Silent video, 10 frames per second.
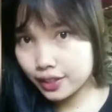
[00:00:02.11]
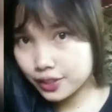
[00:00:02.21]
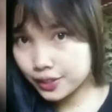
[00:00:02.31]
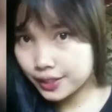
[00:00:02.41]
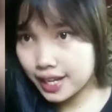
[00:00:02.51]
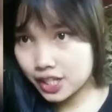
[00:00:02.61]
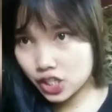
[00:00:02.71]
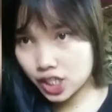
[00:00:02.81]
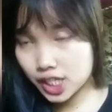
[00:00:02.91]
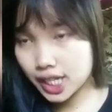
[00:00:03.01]

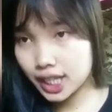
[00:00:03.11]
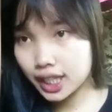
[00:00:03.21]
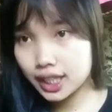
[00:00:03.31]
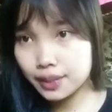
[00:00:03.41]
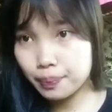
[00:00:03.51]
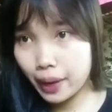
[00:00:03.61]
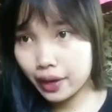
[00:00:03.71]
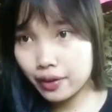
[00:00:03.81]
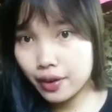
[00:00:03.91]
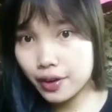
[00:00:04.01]
Introduction. A
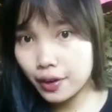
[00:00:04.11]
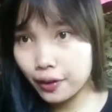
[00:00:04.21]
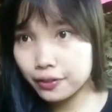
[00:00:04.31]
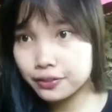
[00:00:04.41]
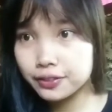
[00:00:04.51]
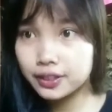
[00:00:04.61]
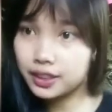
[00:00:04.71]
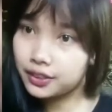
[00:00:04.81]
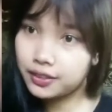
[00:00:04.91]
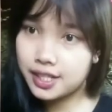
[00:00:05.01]
background of
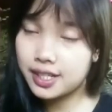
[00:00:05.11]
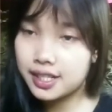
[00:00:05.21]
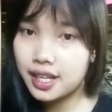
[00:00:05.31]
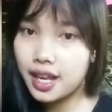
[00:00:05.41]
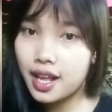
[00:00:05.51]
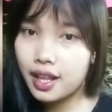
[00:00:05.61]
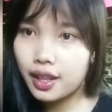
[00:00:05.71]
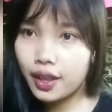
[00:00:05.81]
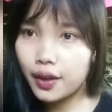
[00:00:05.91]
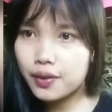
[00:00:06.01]
the research.
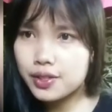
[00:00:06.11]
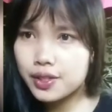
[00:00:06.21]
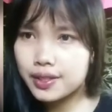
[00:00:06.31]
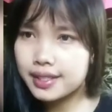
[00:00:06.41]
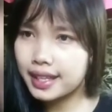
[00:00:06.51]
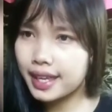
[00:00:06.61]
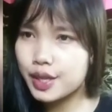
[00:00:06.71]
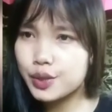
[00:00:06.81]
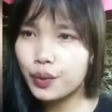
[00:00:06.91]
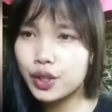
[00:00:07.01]
Language contact
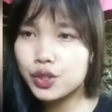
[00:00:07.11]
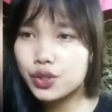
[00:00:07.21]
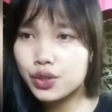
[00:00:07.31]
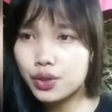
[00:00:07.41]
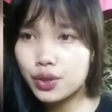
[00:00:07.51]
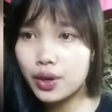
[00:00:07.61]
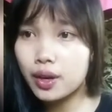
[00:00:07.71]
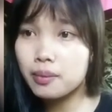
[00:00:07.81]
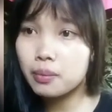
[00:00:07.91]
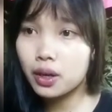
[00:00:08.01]
is when two
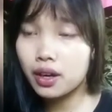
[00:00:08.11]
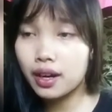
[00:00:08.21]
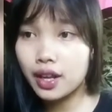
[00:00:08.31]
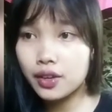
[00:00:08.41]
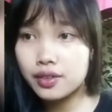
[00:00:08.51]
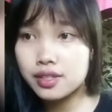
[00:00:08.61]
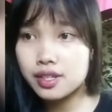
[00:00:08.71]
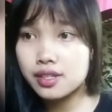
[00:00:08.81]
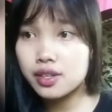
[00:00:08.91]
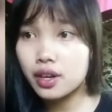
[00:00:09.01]
or more
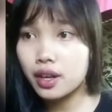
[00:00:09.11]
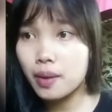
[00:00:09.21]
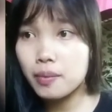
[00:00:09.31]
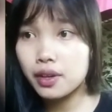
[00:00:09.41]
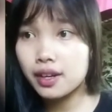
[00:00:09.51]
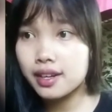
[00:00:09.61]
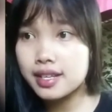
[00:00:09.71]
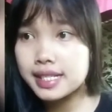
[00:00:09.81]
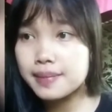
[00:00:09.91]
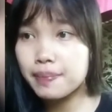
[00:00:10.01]
languages or
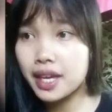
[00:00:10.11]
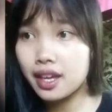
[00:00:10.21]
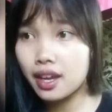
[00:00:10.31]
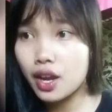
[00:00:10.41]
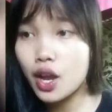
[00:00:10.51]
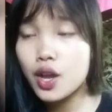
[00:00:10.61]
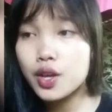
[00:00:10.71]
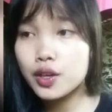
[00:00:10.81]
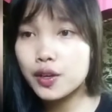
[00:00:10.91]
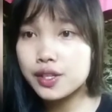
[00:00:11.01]
communities speaking
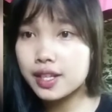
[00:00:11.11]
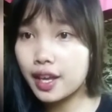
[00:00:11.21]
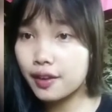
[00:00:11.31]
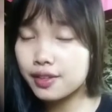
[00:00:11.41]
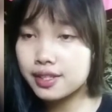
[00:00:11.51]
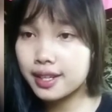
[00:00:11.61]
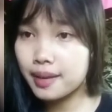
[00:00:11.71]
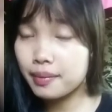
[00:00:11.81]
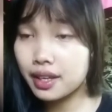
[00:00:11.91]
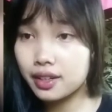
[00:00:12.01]
these languages
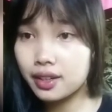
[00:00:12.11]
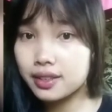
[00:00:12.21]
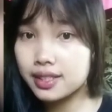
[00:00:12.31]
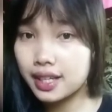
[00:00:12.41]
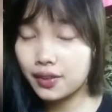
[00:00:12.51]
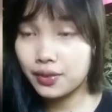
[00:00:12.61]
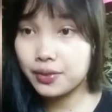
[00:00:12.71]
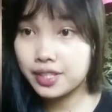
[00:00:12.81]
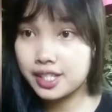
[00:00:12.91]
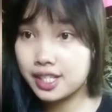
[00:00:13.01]
come in contact
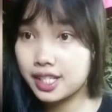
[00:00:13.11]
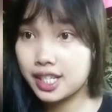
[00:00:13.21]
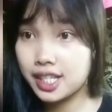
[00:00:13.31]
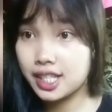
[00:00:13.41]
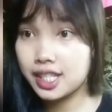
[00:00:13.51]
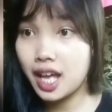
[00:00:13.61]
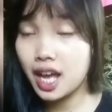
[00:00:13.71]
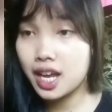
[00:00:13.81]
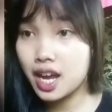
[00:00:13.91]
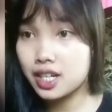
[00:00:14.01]
with each
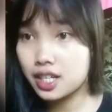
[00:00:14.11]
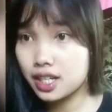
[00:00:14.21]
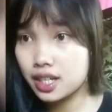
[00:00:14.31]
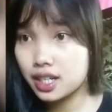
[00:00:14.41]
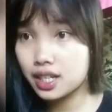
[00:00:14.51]
other.